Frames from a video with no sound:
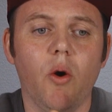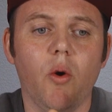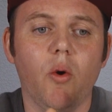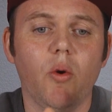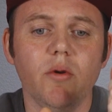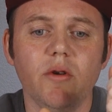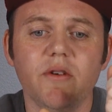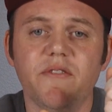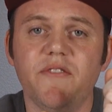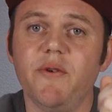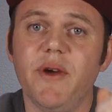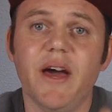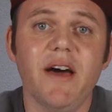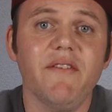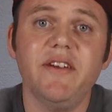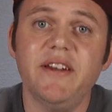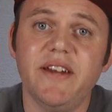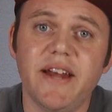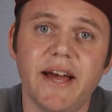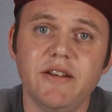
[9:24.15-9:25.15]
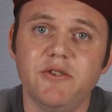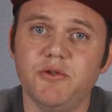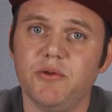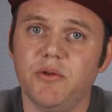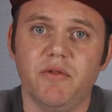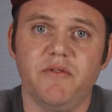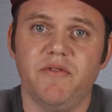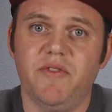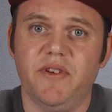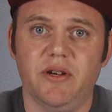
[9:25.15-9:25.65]
or if you have a
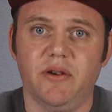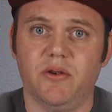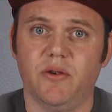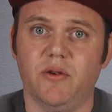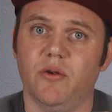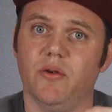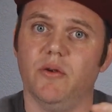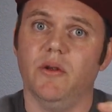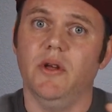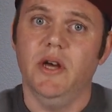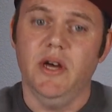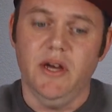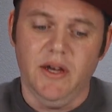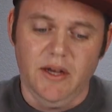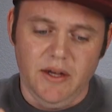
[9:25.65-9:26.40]
nitro vehicle